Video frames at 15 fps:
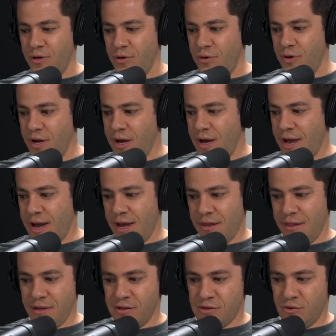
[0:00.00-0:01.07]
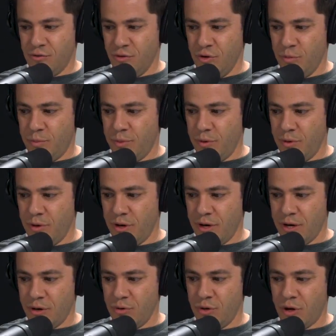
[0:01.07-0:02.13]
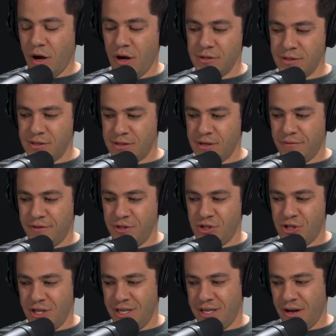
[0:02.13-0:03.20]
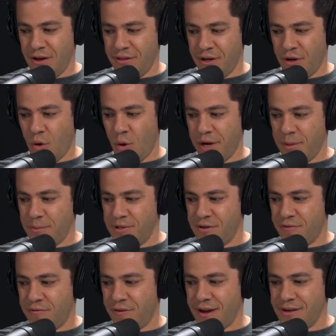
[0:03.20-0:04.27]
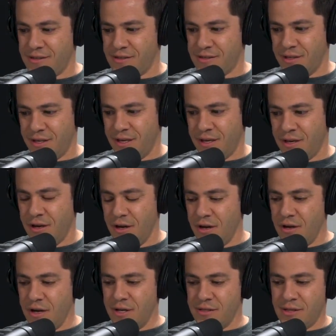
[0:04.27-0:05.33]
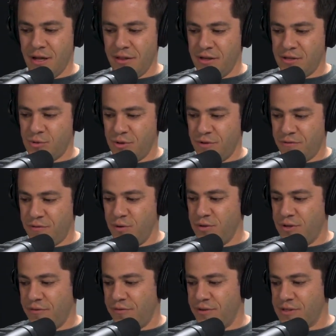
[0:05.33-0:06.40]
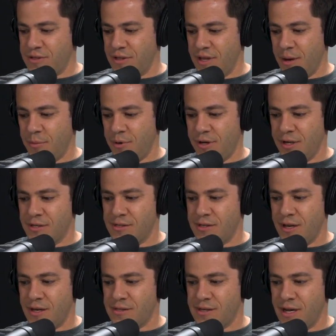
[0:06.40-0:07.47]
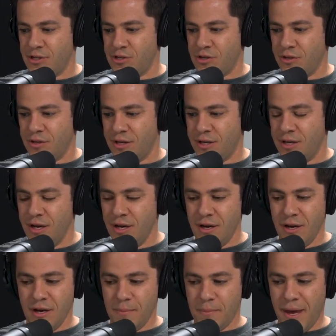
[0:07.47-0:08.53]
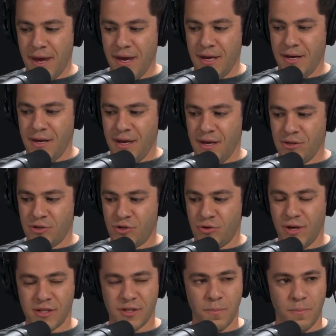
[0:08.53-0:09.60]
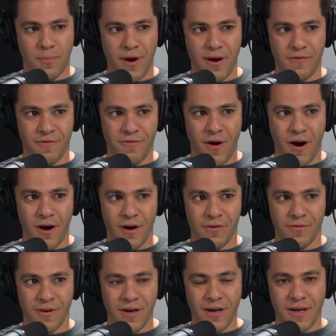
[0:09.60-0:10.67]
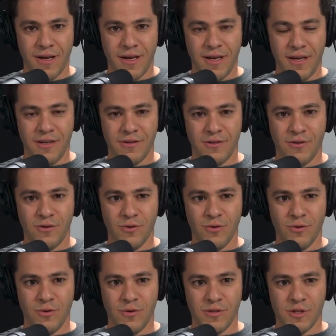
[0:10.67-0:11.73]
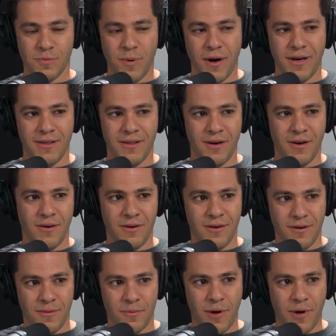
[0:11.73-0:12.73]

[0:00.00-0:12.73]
you. And this group, uh, who calls itself the GDL, the Goyim Defense League, has done this with a few different celebrities. They essentially paid and tricked Brett Favre into spreading their